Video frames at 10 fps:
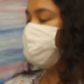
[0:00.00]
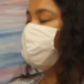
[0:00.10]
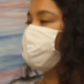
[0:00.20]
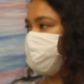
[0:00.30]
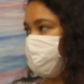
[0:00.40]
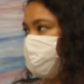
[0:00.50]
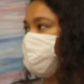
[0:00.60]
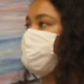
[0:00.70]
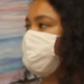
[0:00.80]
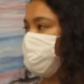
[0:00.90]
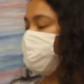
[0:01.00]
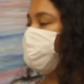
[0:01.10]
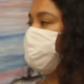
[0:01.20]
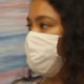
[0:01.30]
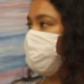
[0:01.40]
that takes time. It doesn't
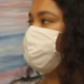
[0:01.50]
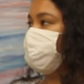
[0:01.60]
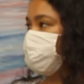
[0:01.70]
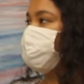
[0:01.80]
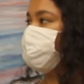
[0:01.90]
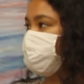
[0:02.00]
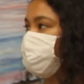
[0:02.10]
happen overnight.